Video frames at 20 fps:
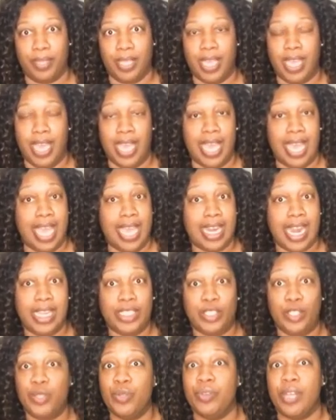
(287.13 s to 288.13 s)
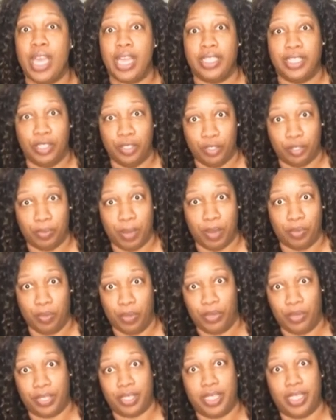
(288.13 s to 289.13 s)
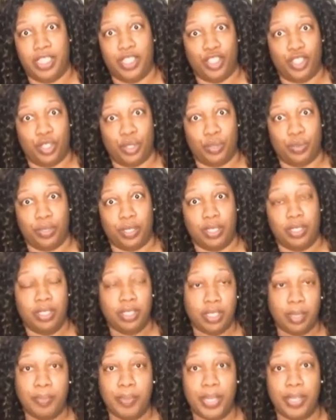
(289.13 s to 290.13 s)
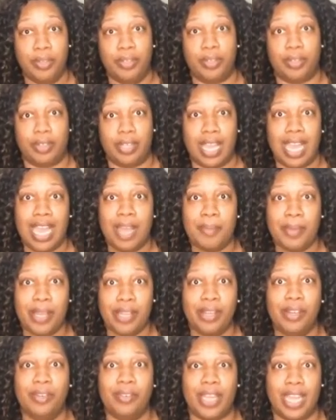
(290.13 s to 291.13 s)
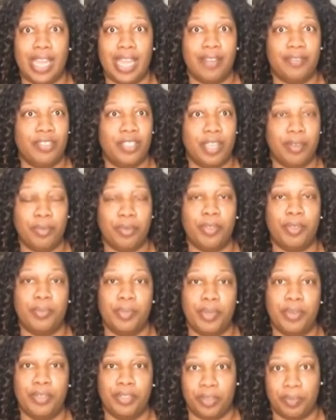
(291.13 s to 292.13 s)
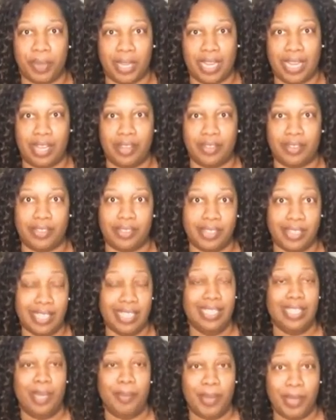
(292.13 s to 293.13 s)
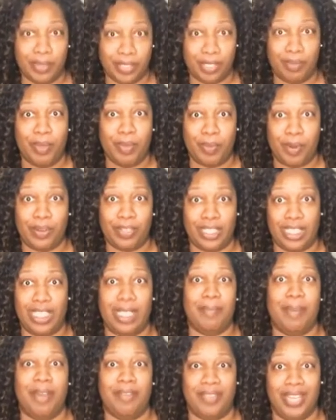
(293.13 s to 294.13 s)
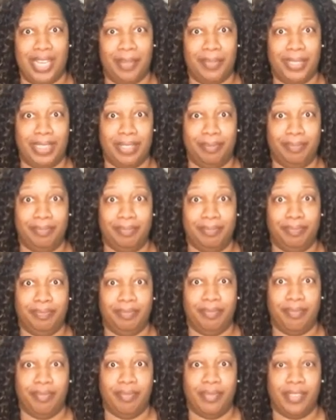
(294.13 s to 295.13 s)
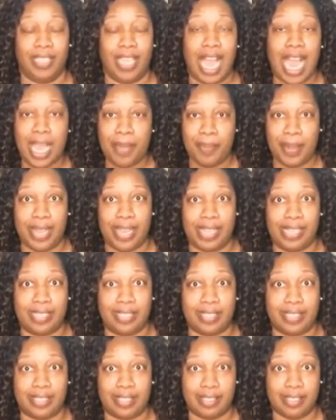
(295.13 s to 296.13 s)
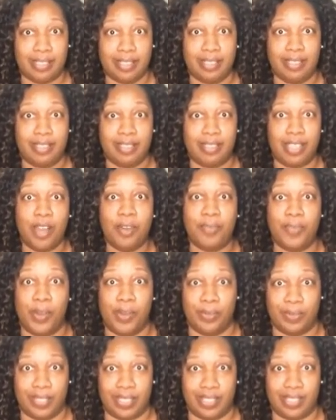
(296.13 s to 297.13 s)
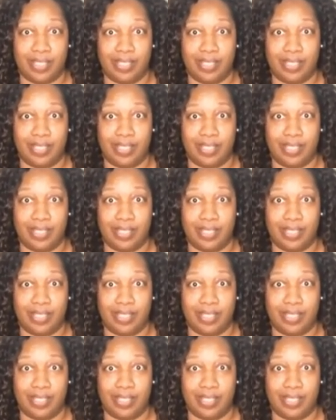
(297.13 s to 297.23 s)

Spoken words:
And I do not use my work-issued computer. I have my own. I have several computers in my house. That belongs to me personally and my family. iPads, cell phones.